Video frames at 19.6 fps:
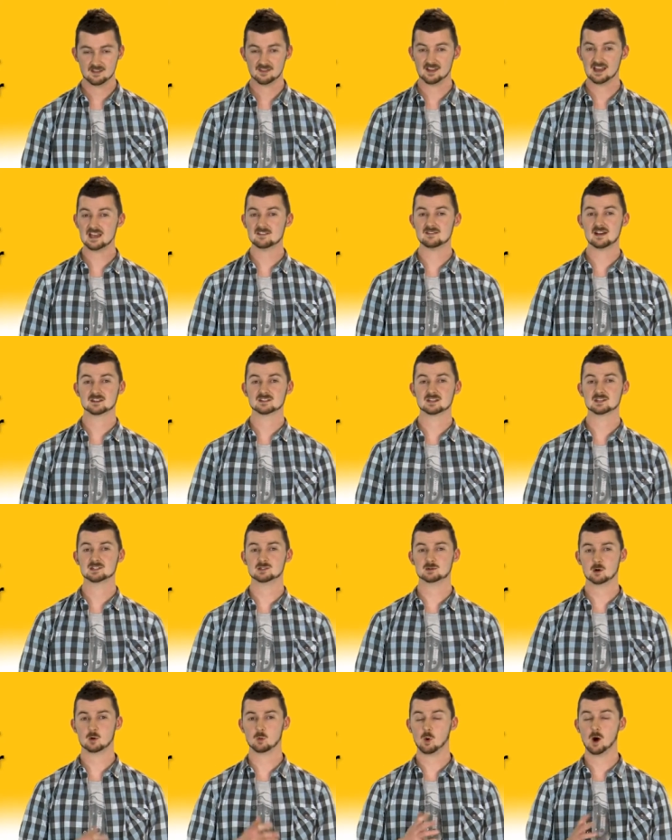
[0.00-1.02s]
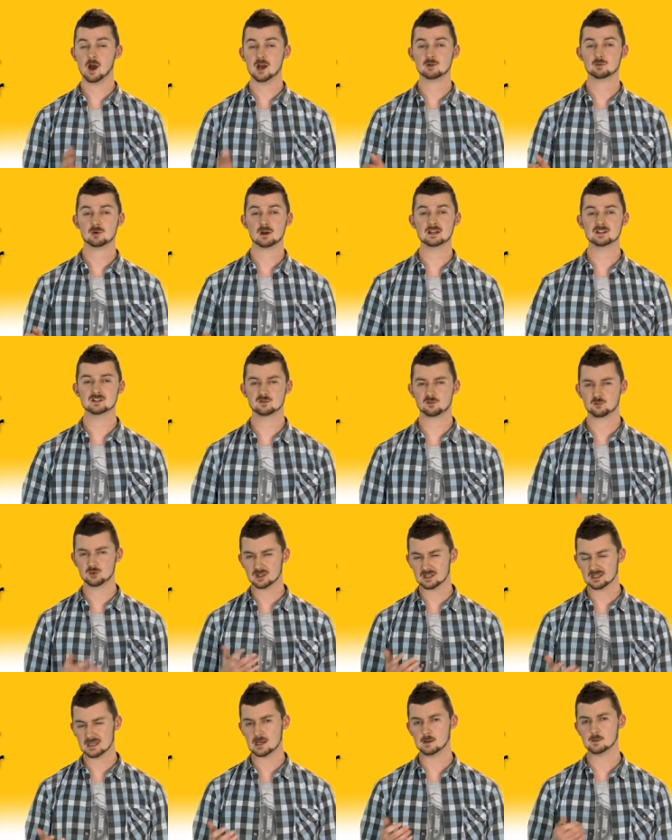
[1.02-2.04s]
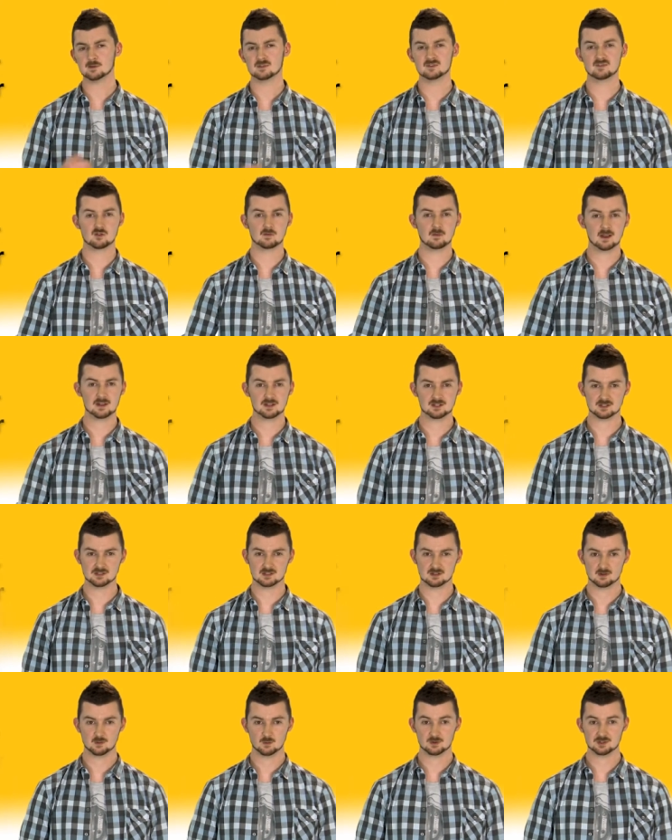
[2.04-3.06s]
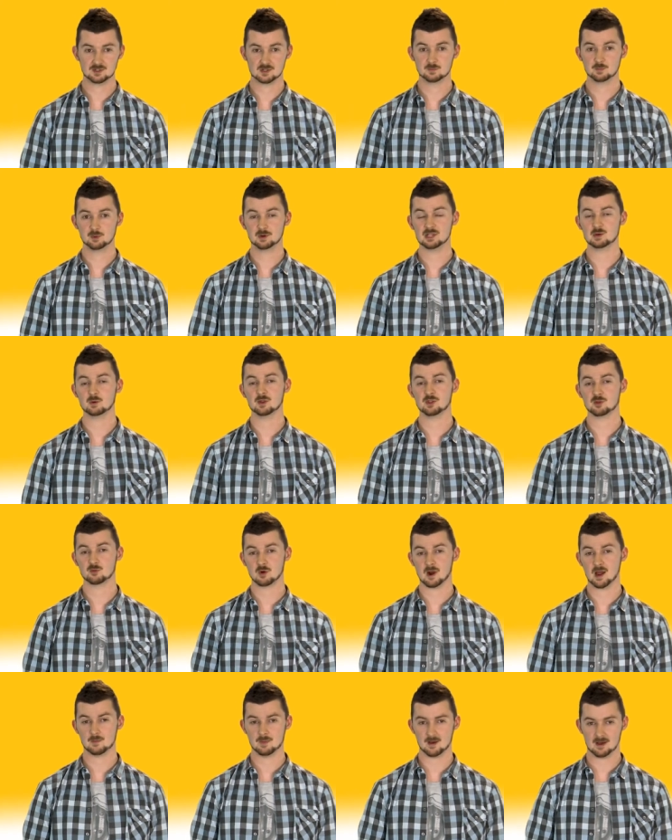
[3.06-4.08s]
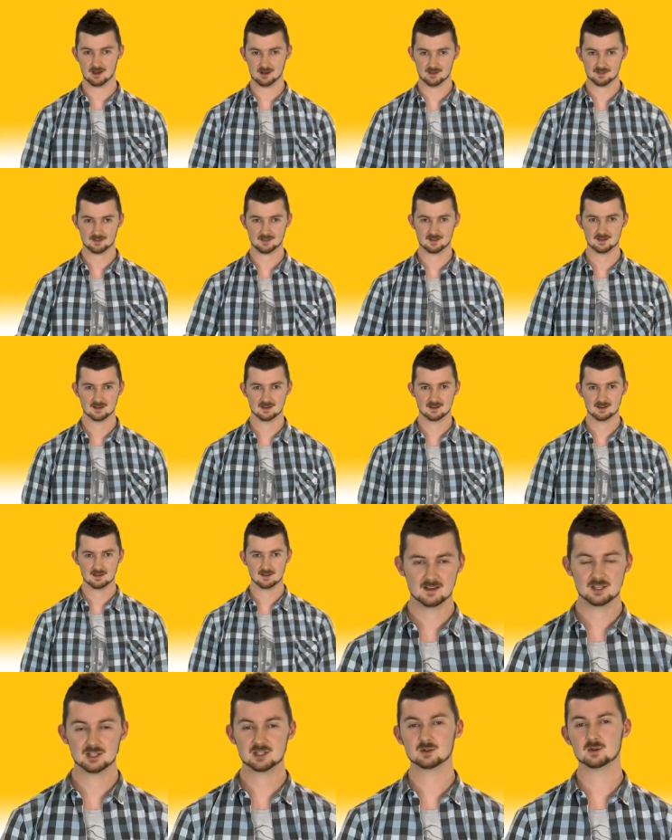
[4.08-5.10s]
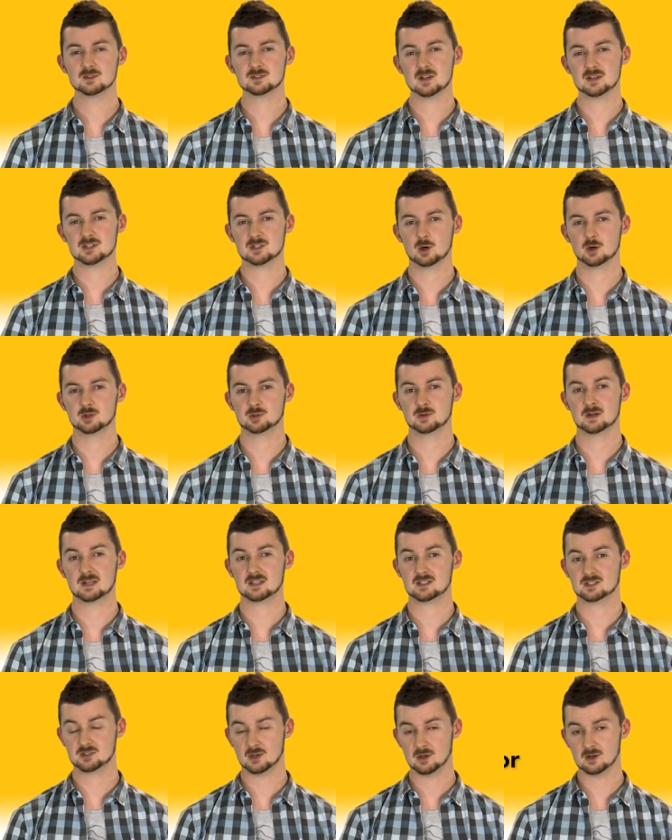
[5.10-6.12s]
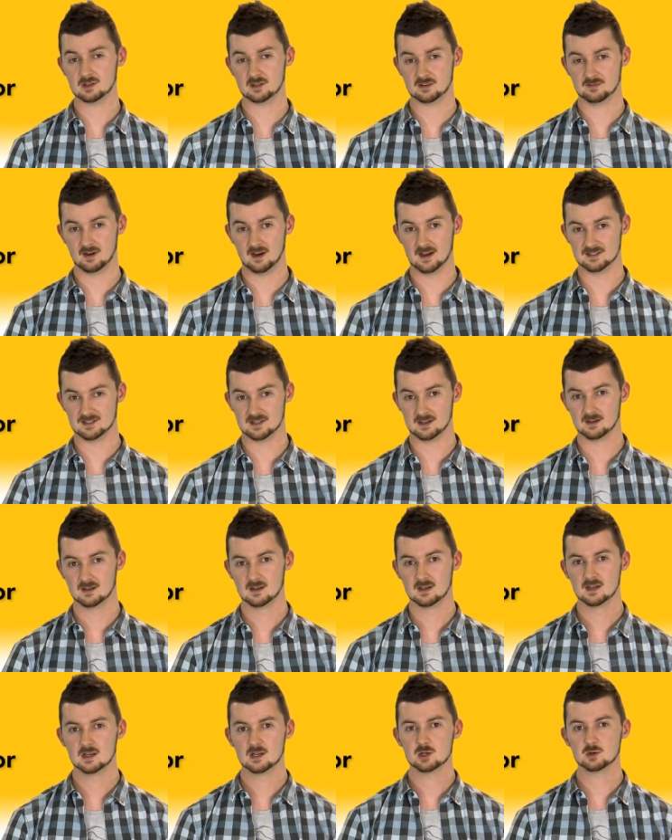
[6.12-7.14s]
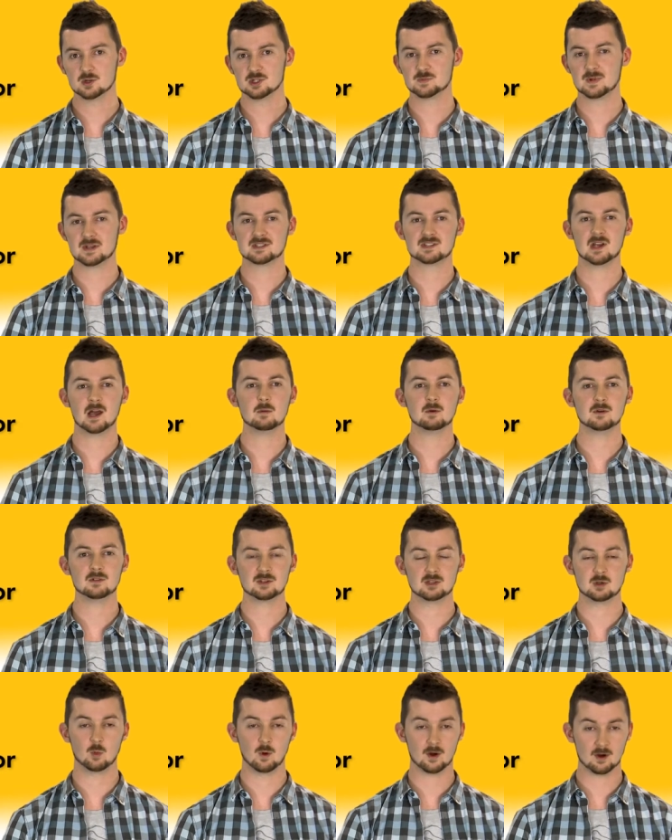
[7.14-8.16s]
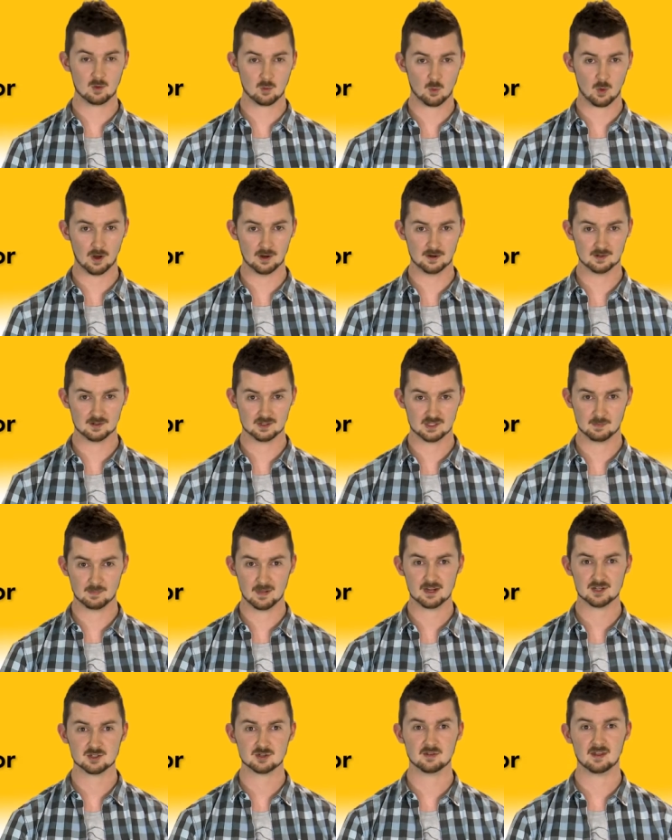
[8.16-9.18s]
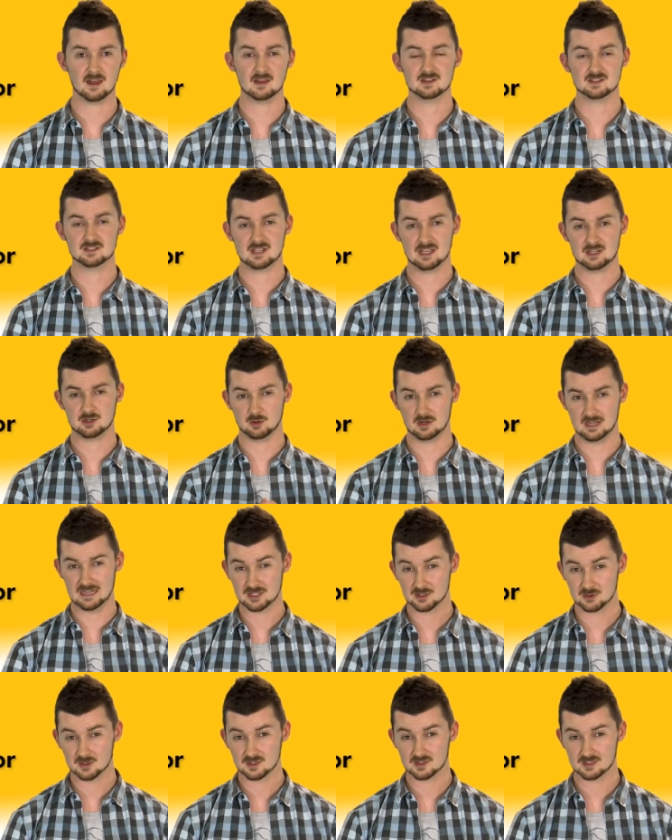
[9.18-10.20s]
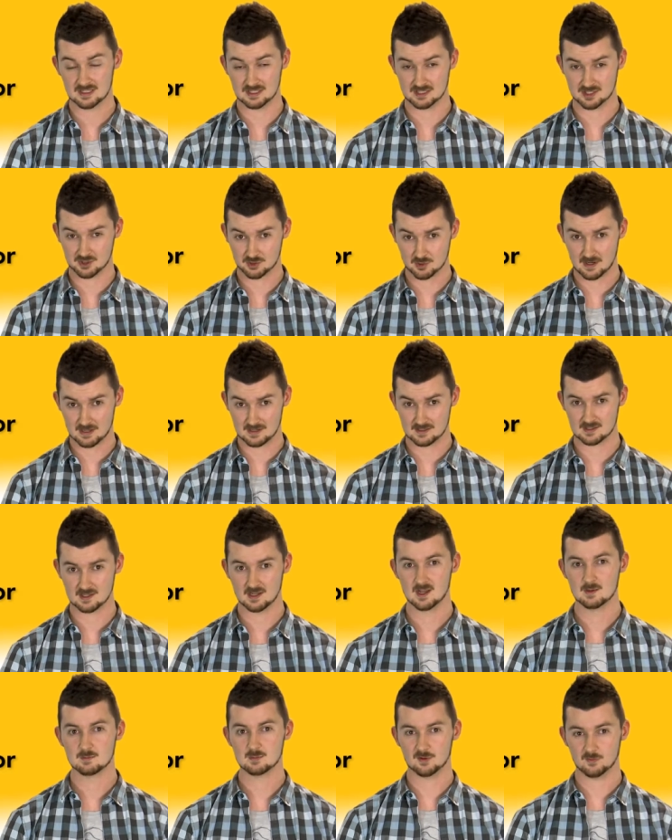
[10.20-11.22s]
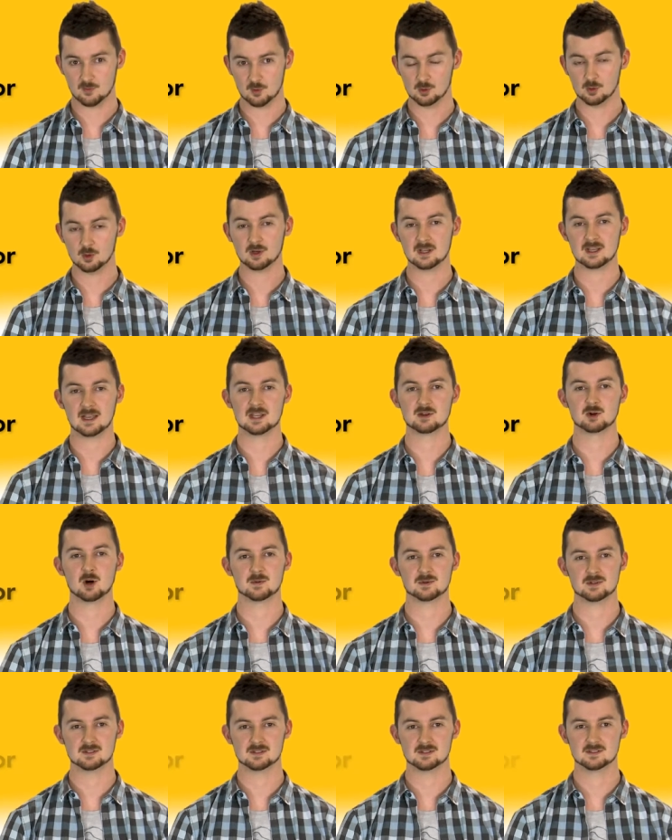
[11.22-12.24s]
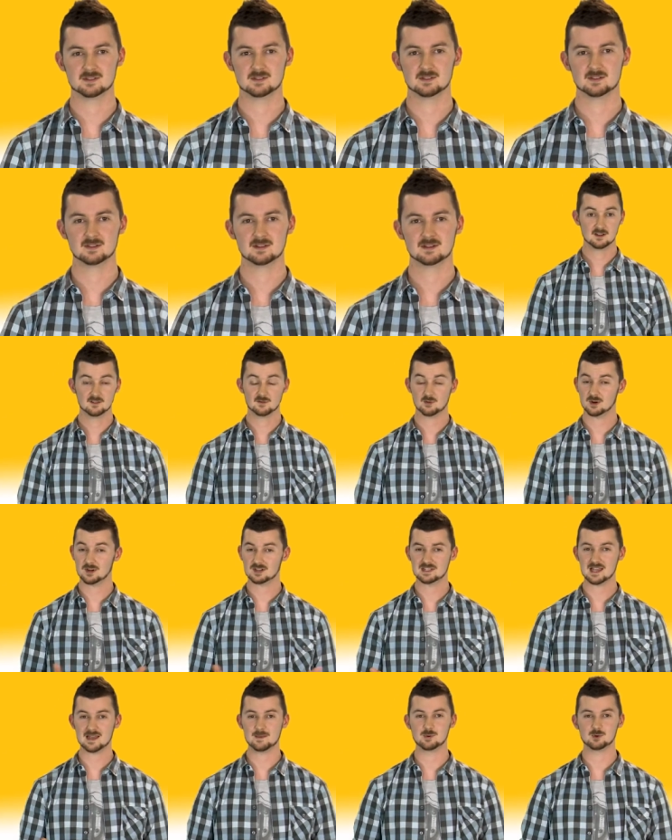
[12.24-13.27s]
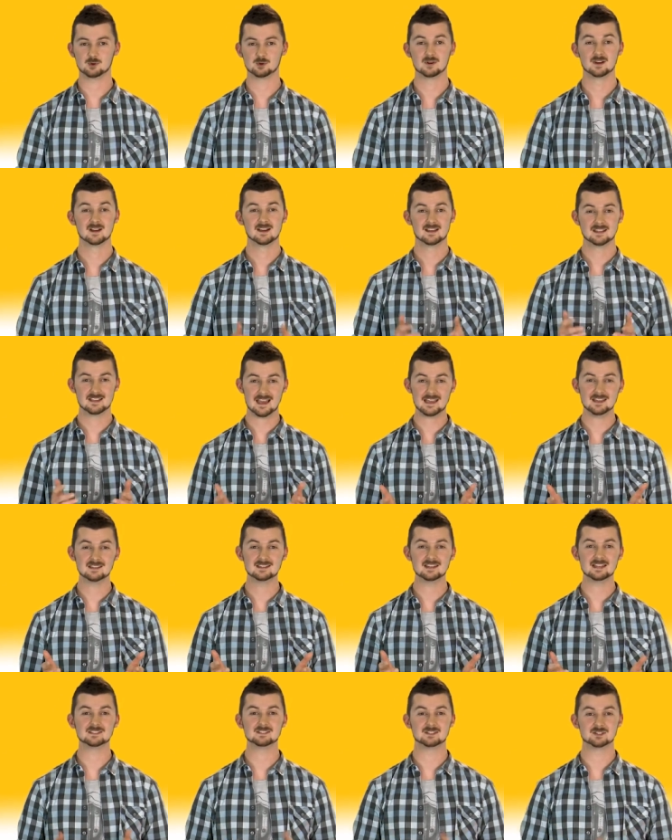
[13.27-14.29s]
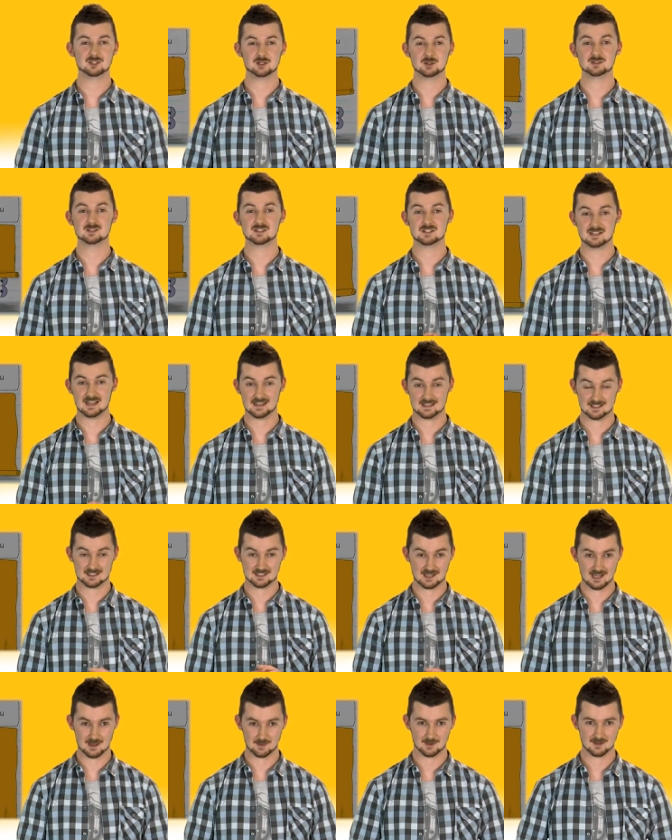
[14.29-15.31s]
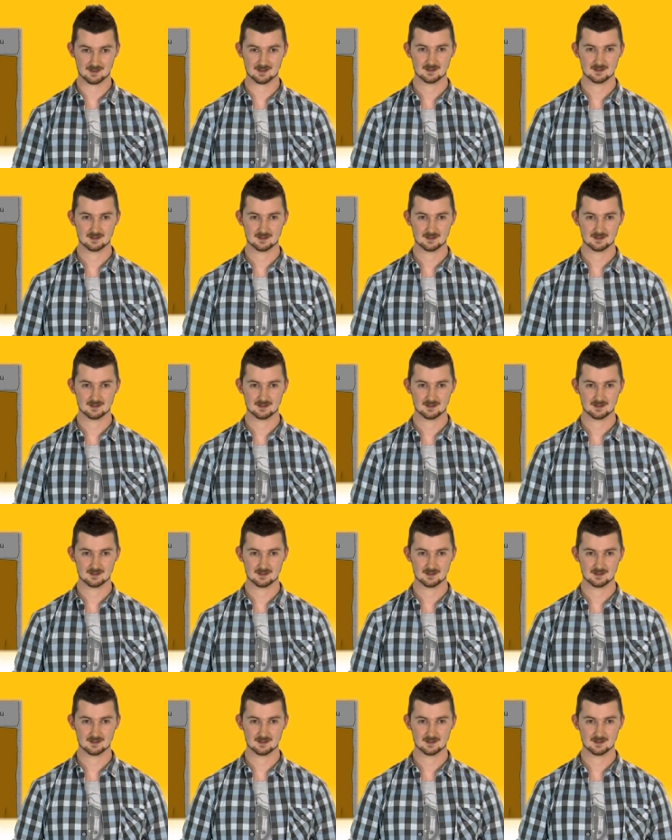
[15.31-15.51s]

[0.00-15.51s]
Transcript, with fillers: They have access to a wide range of really helpful information which can put you on the right path. You can also talk to an external advisor who will spend time with you one-on-one to make sure they understand your interests and strengths before looking at your options. For example, Kangan Institute's Next Step.